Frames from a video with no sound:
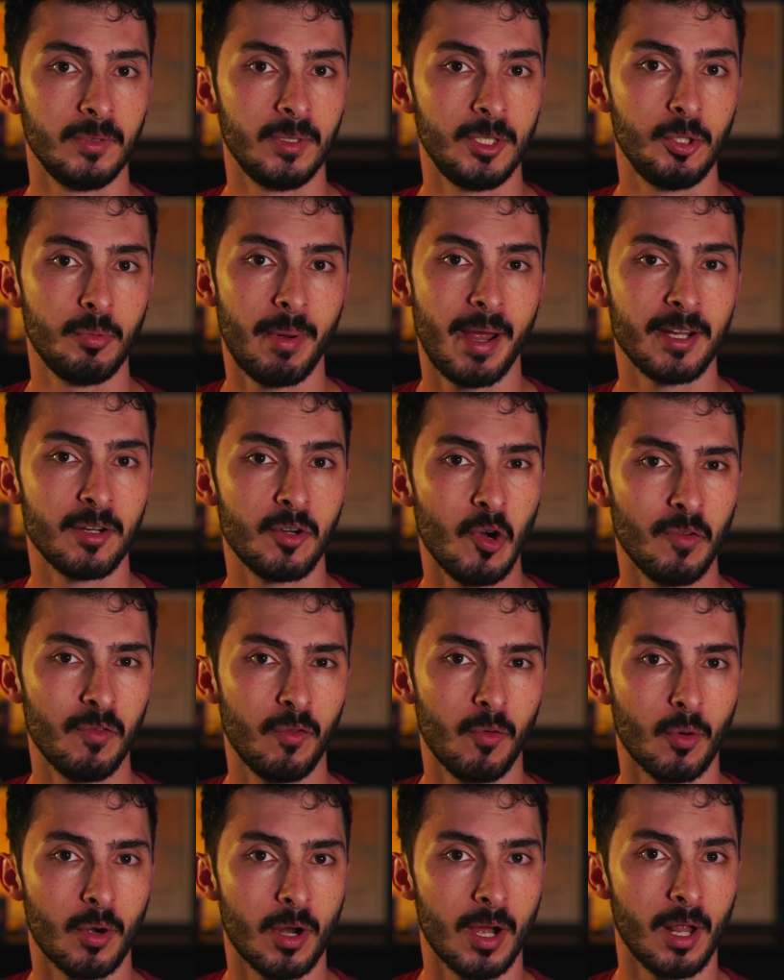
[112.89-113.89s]
you might go
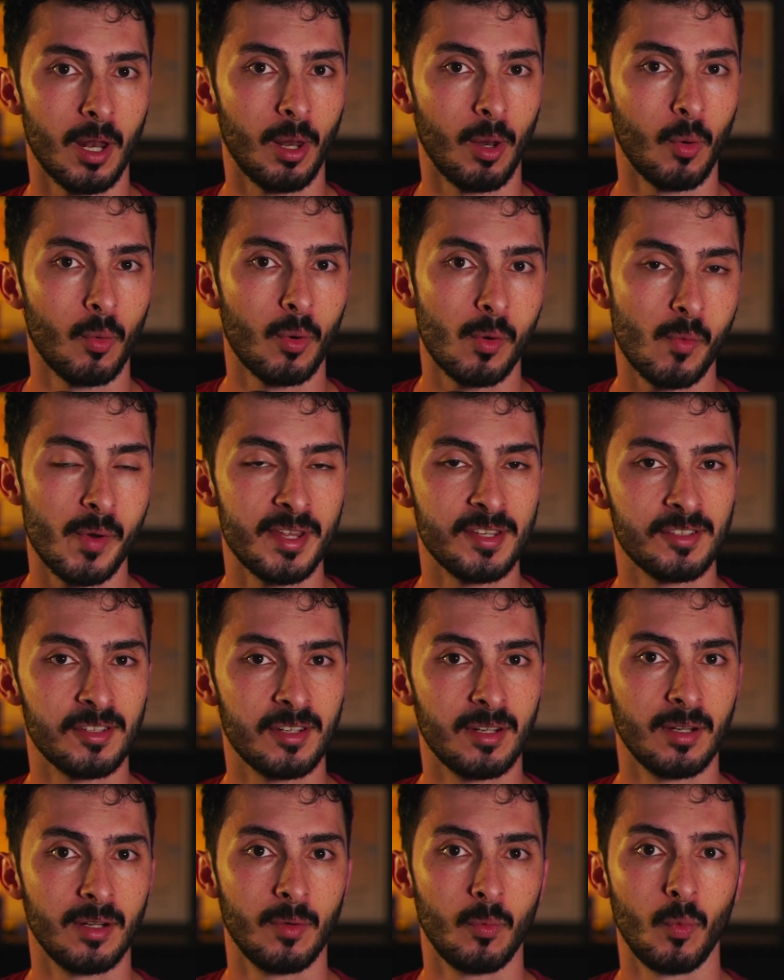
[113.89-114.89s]
for a lower
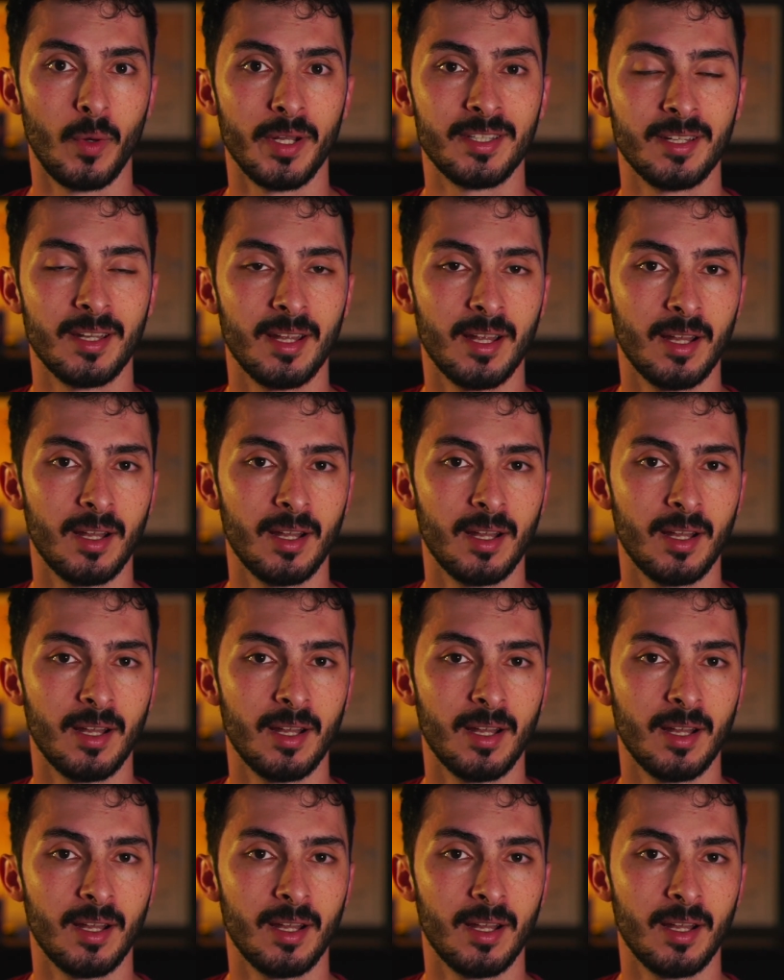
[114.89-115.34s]
risk with